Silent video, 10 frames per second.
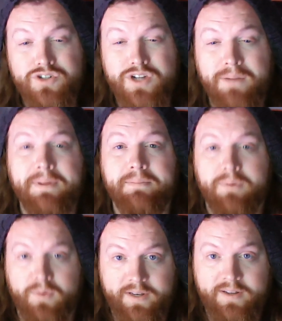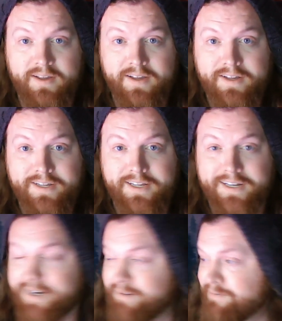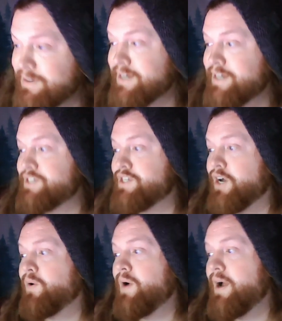jumping point, you know? So,